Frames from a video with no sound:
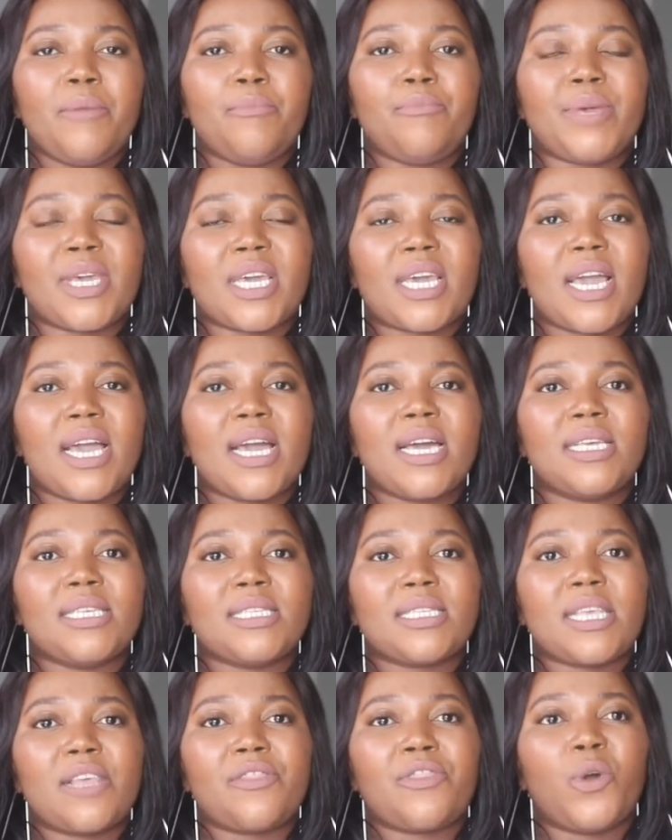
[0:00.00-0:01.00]

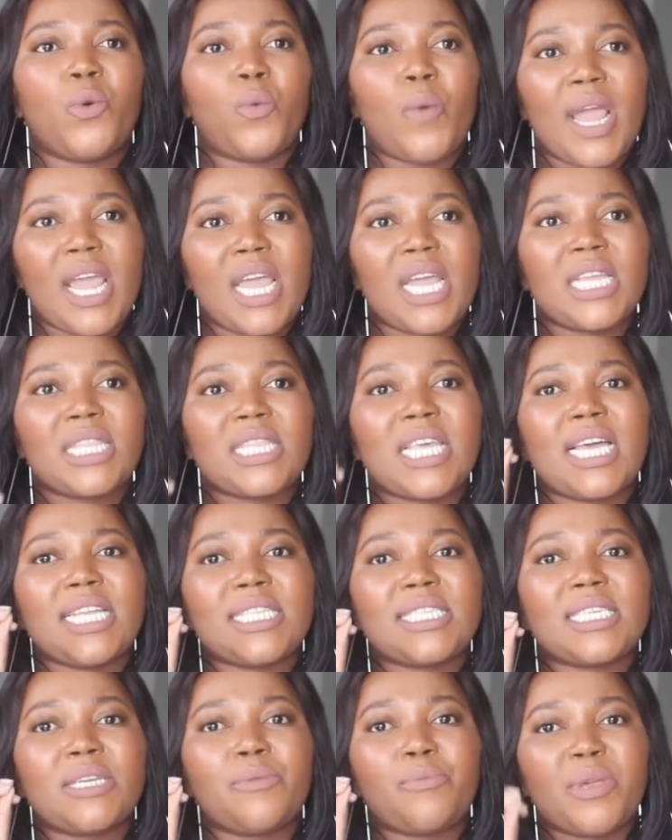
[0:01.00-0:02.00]
because the way
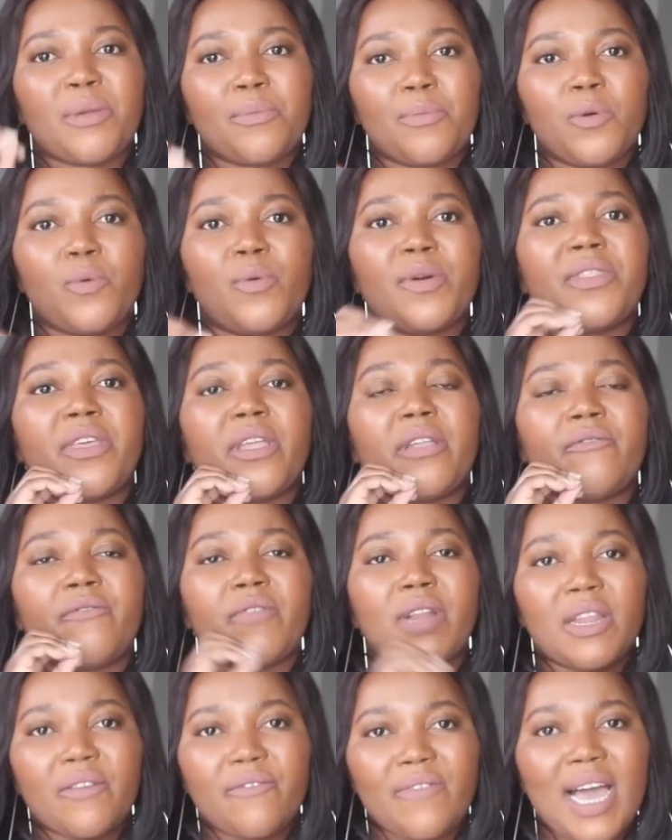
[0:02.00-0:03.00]
that people were then
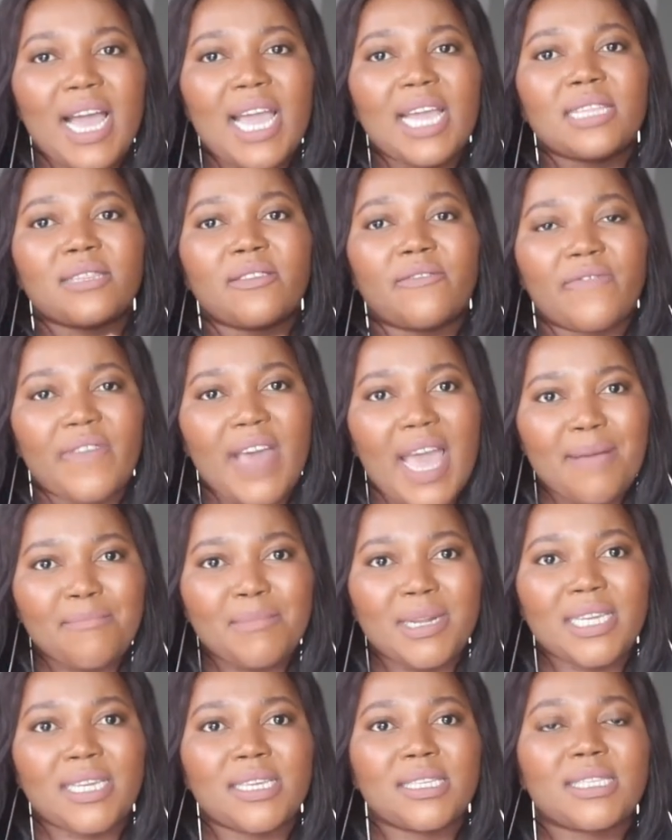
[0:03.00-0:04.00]
vilifying the
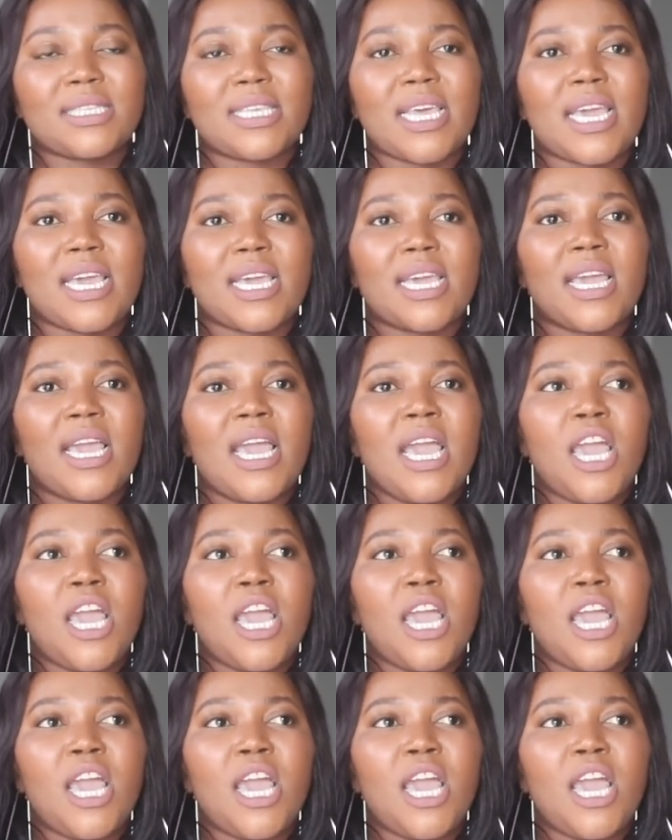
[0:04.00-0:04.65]
family and saying,